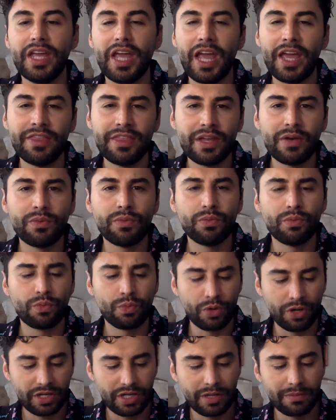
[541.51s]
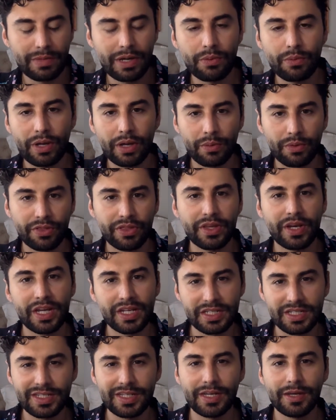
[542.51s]
and then working my way with an
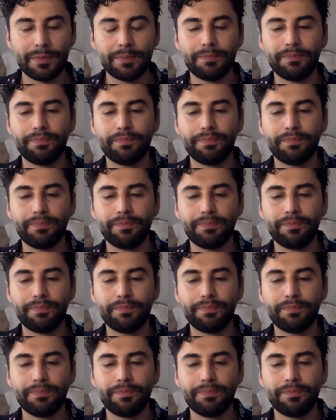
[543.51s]
idea.